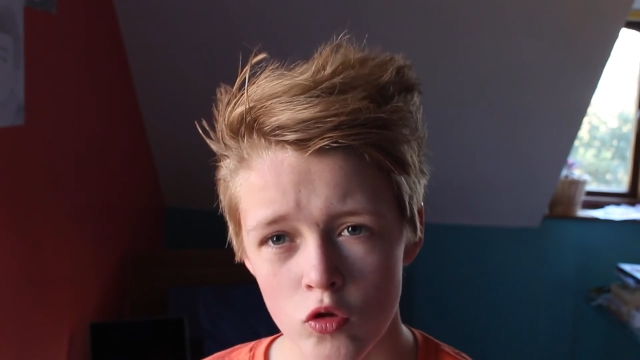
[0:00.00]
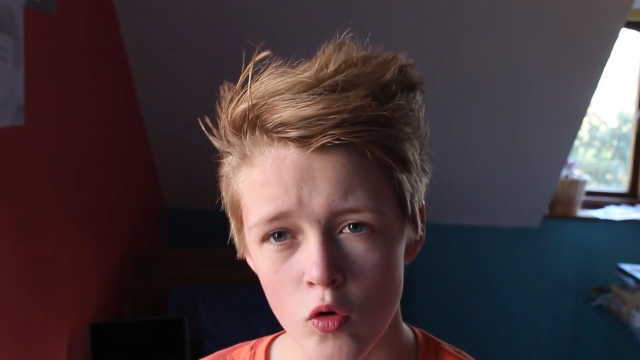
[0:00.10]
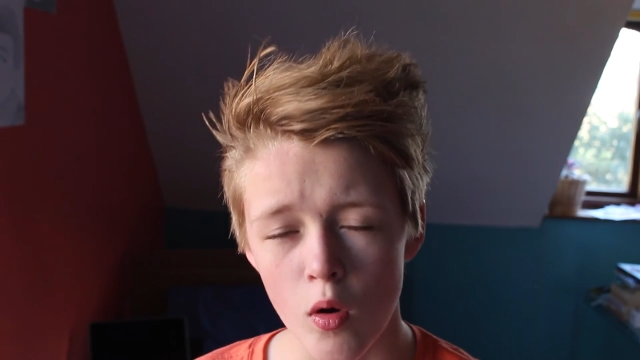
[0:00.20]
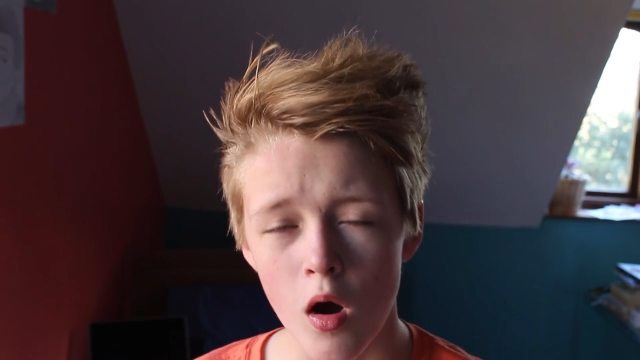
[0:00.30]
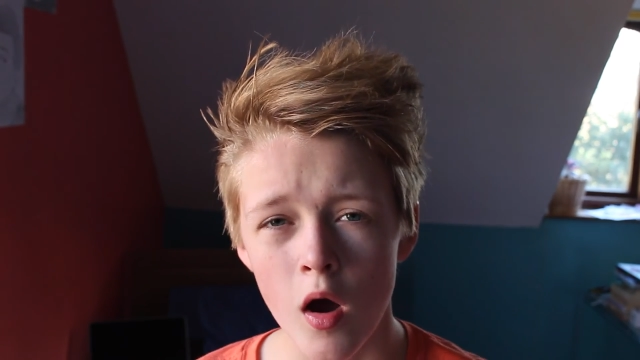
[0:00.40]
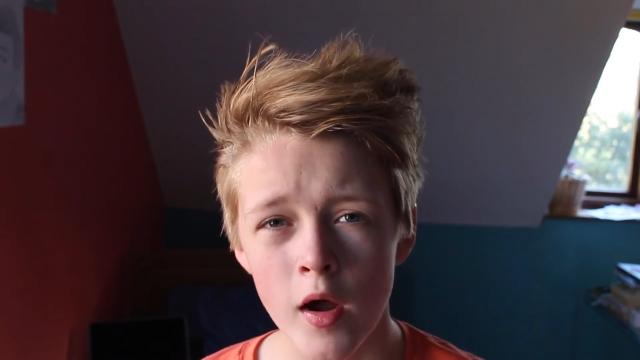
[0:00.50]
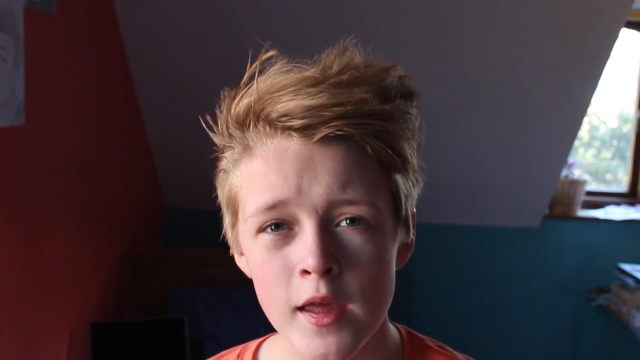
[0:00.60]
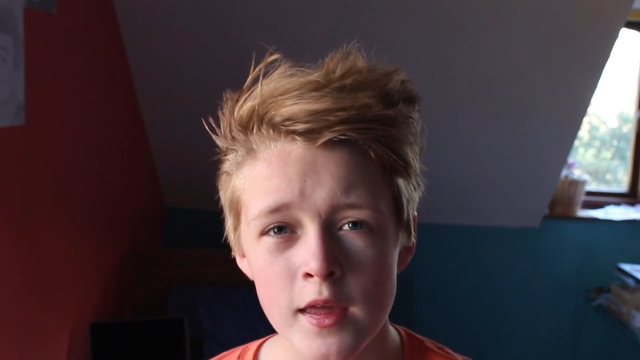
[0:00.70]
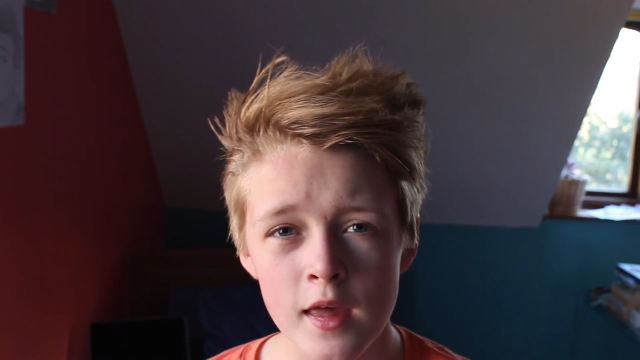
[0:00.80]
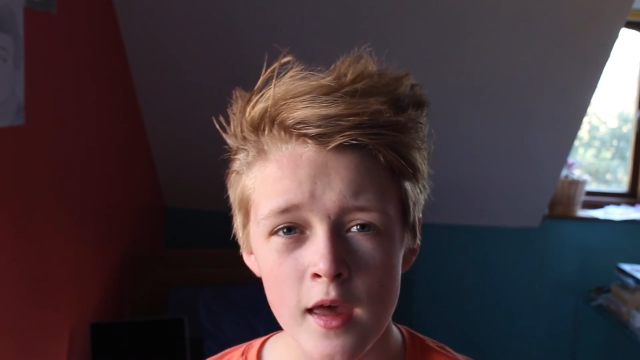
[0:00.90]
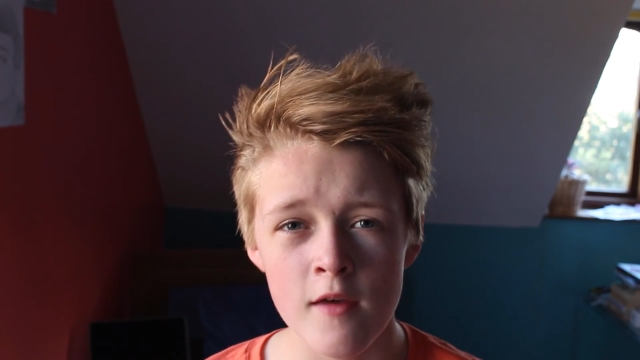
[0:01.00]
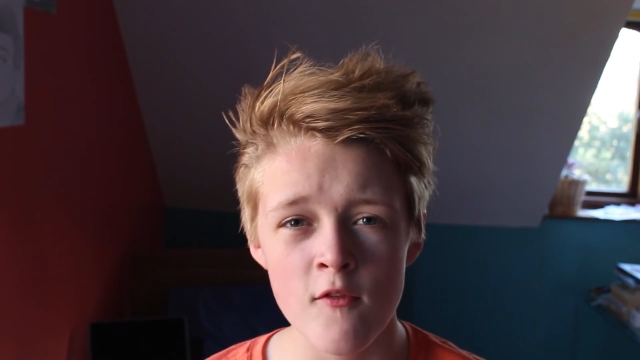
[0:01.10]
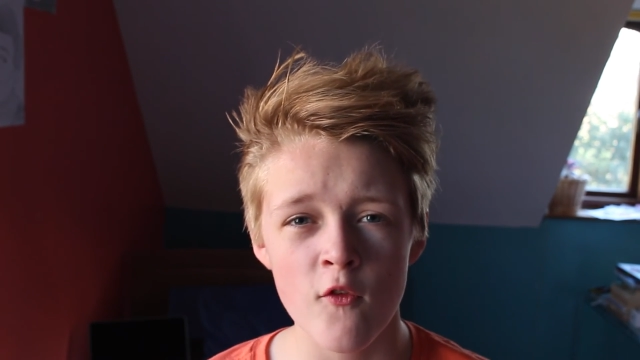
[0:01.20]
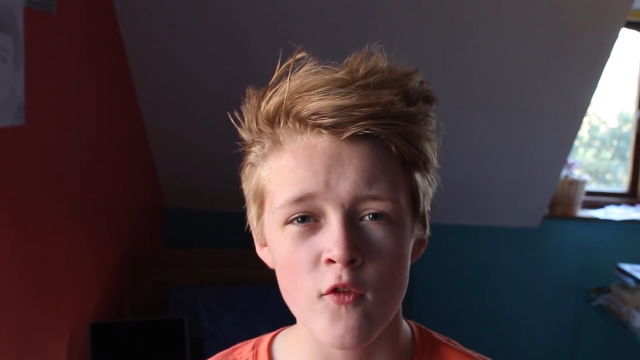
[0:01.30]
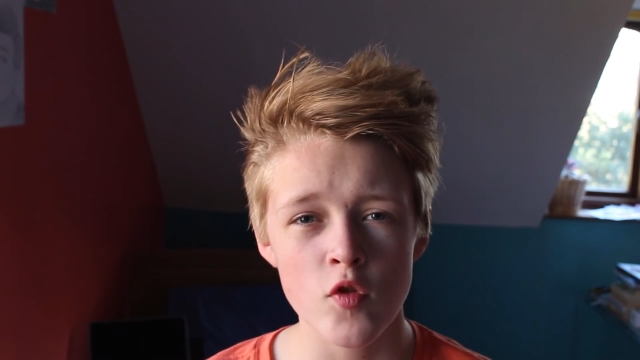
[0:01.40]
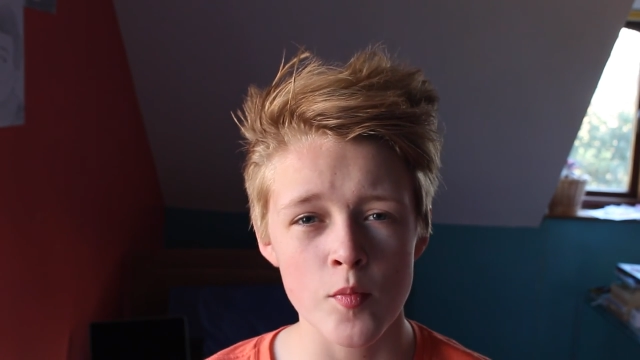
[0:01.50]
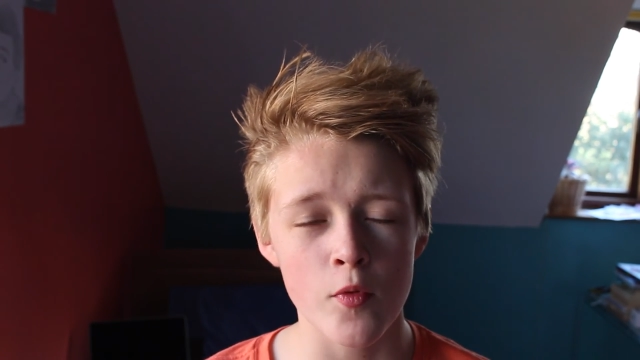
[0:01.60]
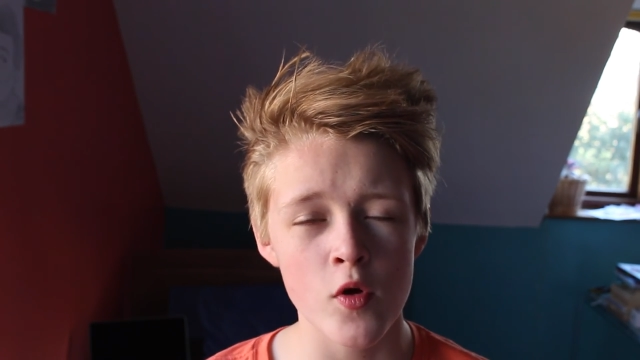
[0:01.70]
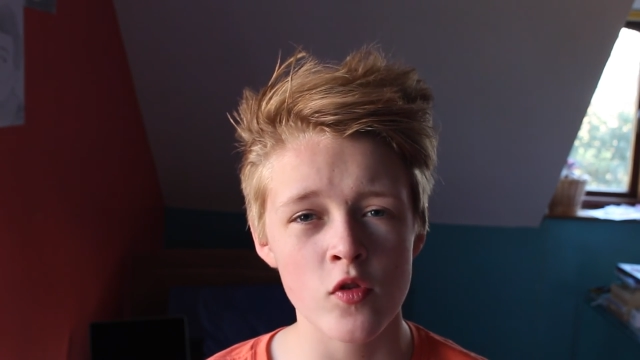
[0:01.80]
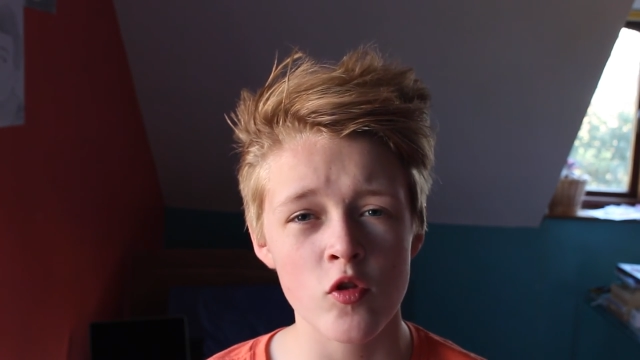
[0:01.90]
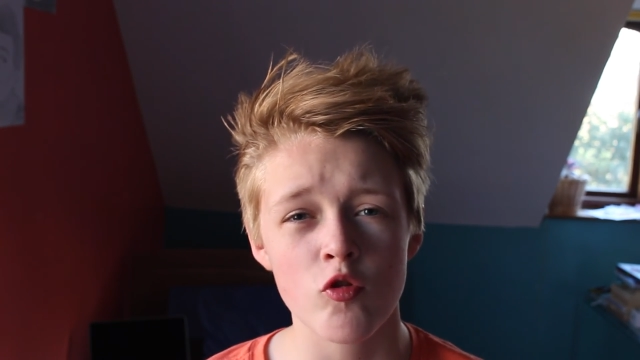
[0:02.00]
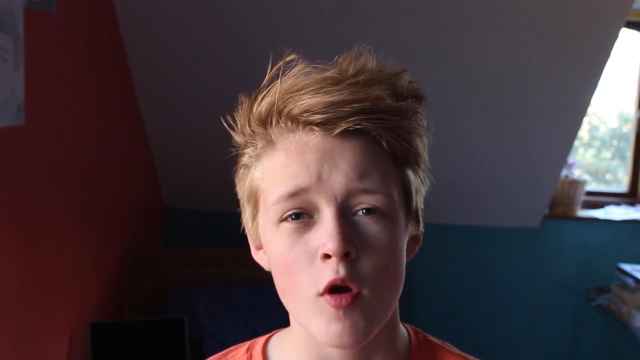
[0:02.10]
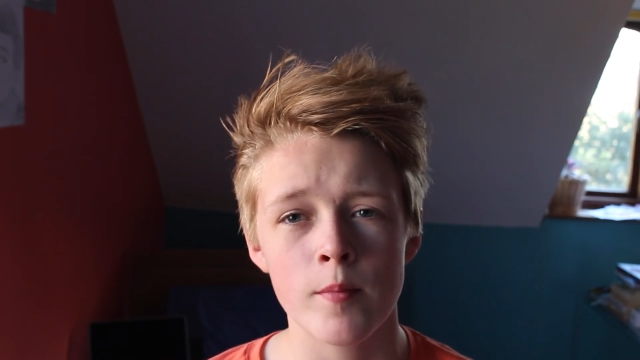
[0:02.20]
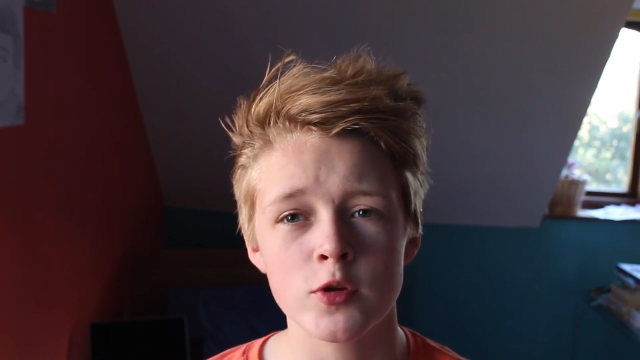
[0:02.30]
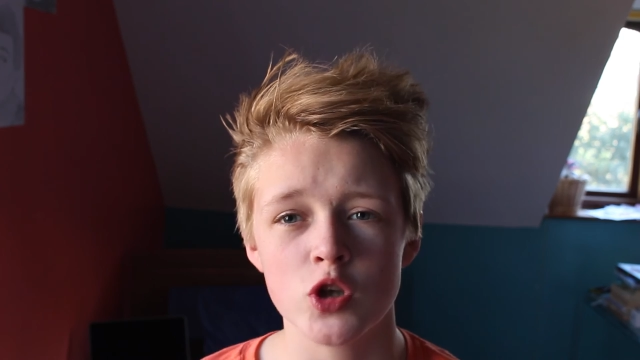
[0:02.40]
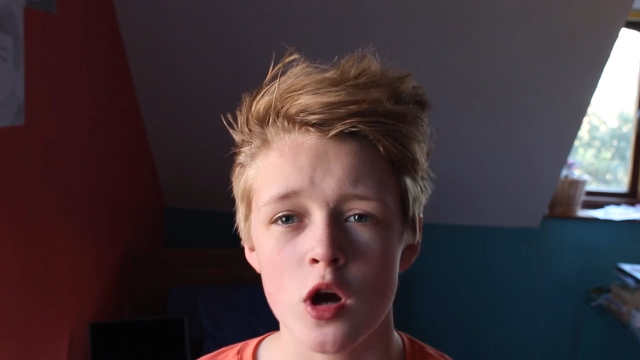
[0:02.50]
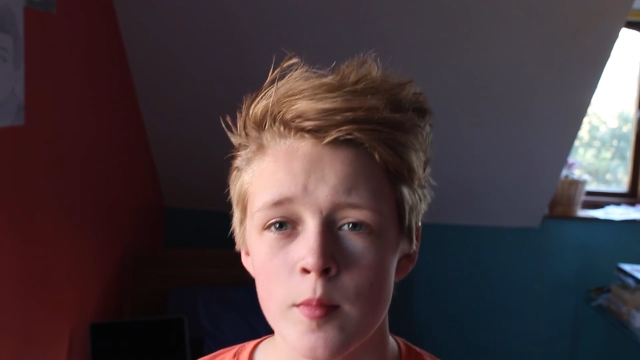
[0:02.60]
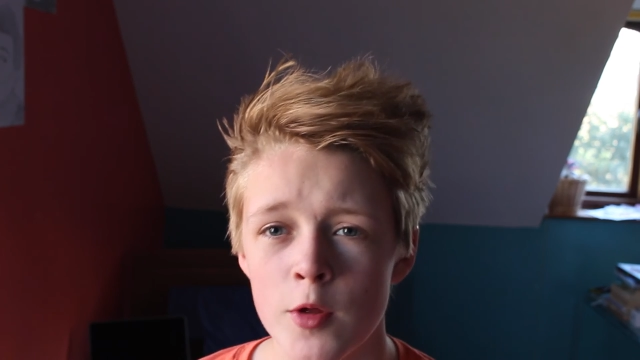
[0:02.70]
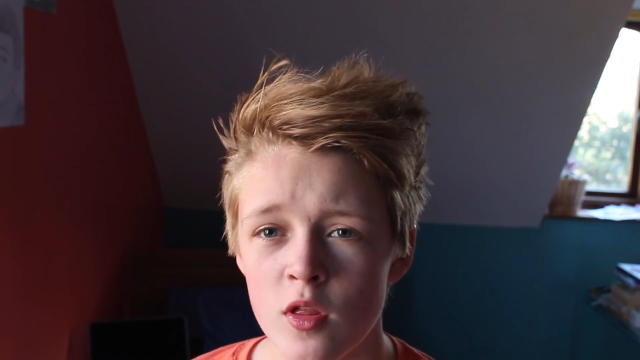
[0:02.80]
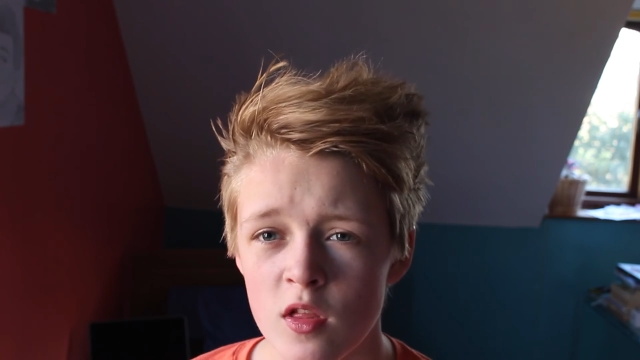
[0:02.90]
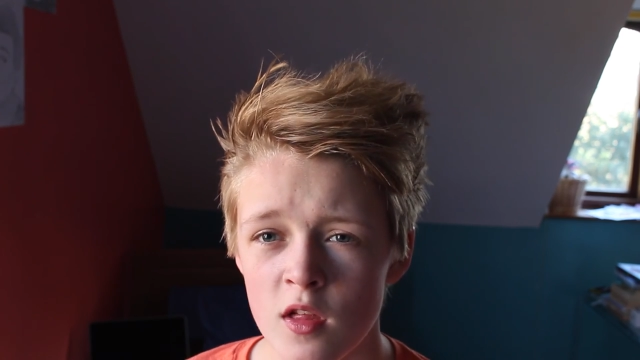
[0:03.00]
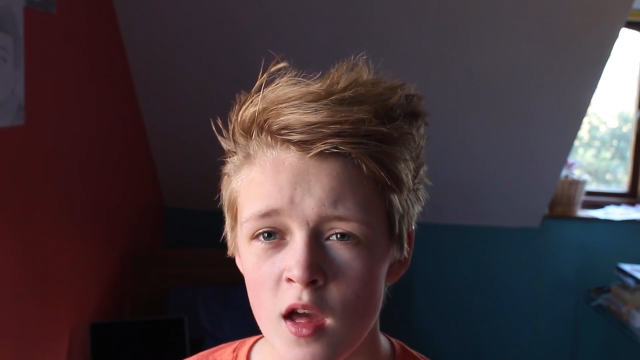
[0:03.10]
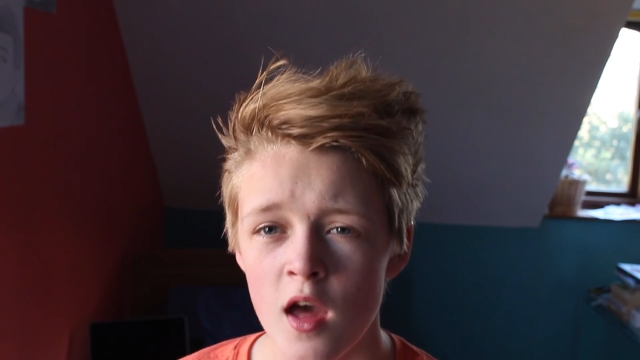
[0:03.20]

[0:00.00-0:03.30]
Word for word: so I give The Boy in the Striped Pyjamas